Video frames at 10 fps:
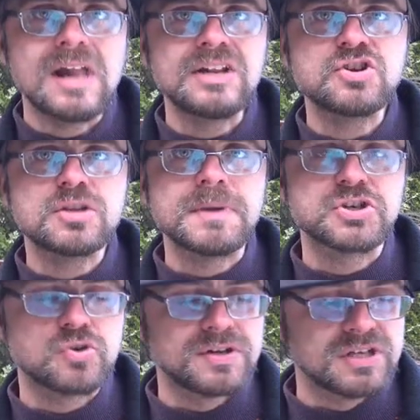And just to
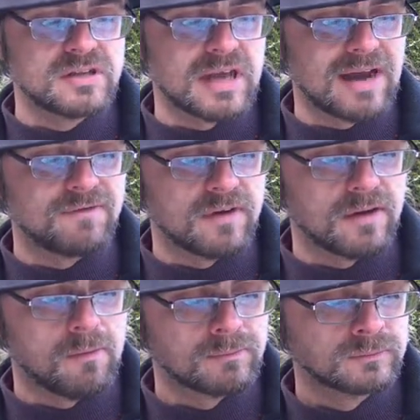make sure I didn't have
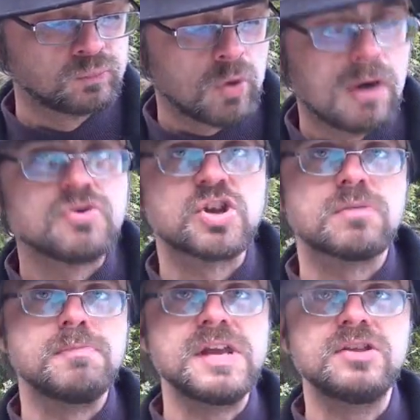uh,
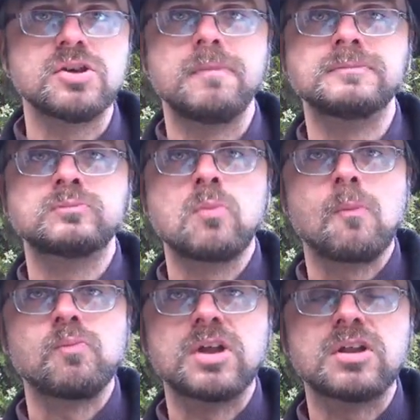just meat,
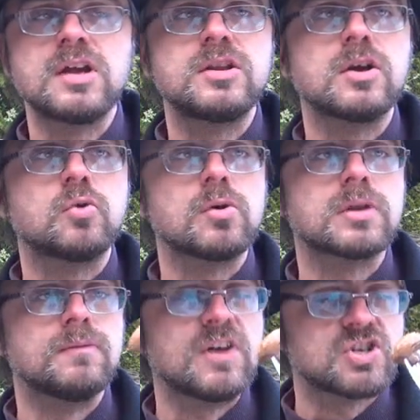I decided to grill
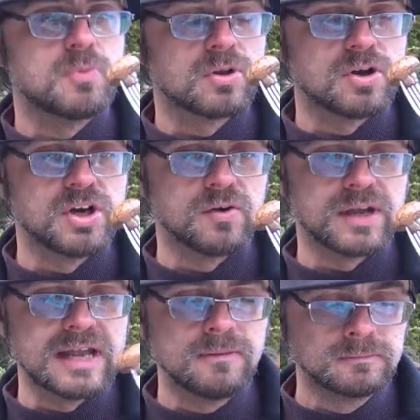some vegetables on here
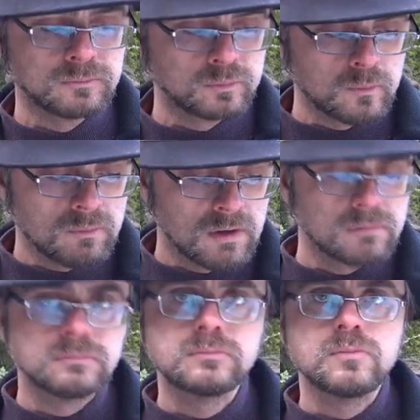again.
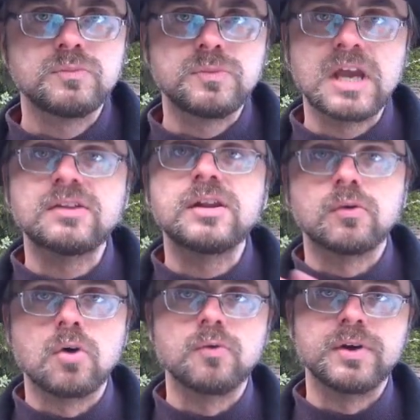Technically
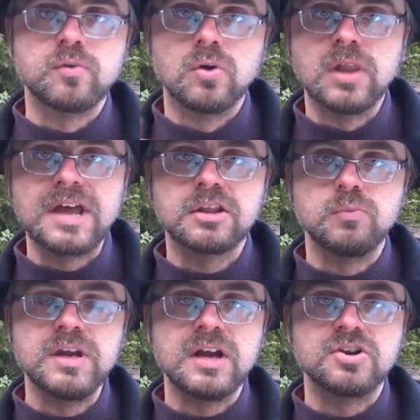they were already grilled
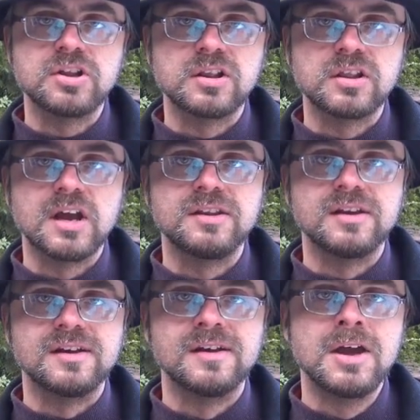last week, I just decided
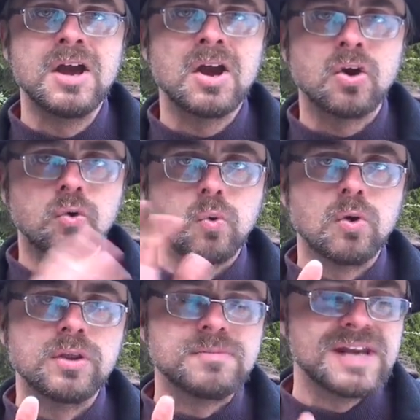to
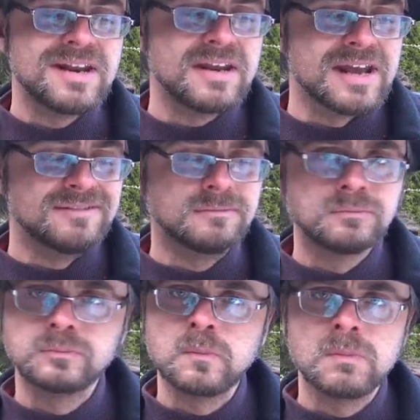grill them yet again.
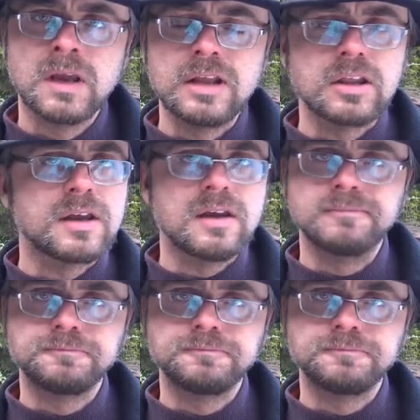It's like,